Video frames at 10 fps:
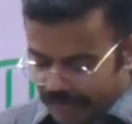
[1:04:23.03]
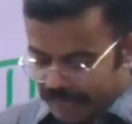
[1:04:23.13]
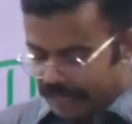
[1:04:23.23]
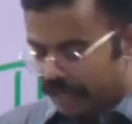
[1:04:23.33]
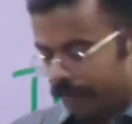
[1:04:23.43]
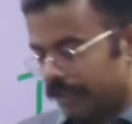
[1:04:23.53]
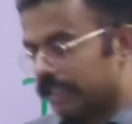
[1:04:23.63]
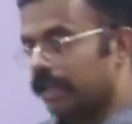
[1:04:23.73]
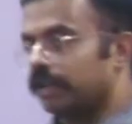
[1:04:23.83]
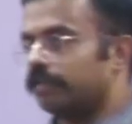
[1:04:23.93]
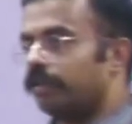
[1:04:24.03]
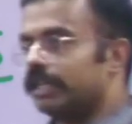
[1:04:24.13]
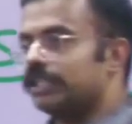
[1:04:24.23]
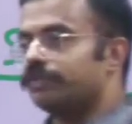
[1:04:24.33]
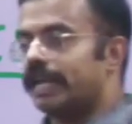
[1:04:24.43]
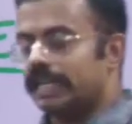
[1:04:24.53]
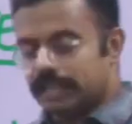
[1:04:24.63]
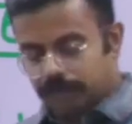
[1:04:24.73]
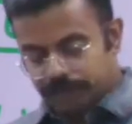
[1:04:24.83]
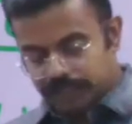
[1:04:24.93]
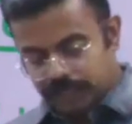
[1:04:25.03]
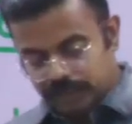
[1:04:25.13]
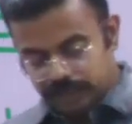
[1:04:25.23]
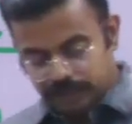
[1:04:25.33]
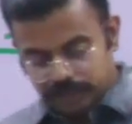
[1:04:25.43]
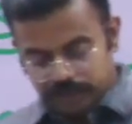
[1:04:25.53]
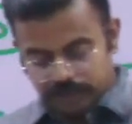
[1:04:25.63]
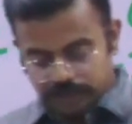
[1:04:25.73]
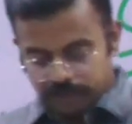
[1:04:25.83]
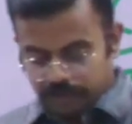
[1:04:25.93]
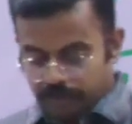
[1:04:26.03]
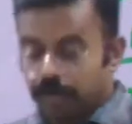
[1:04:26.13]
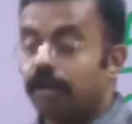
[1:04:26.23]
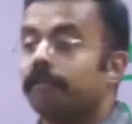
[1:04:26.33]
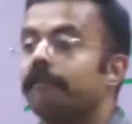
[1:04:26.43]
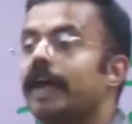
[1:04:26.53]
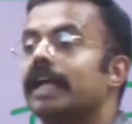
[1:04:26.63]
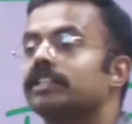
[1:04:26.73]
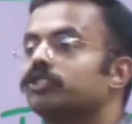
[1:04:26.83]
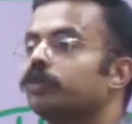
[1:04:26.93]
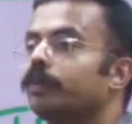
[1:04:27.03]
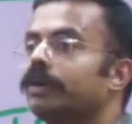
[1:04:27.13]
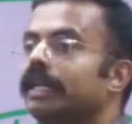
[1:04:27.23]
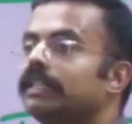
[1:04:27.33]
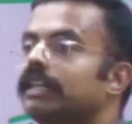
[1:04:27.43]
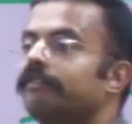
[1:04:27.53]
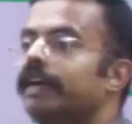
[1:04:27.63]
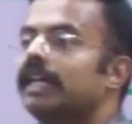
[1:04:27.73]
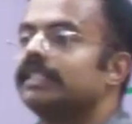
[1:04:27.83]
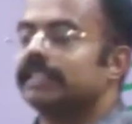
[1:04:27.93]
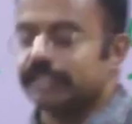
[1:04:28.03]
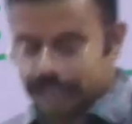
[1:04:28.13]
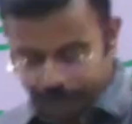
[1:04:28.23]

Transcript: Whaling Commission. What is Whaling Commission? Whales. To protect the whales, this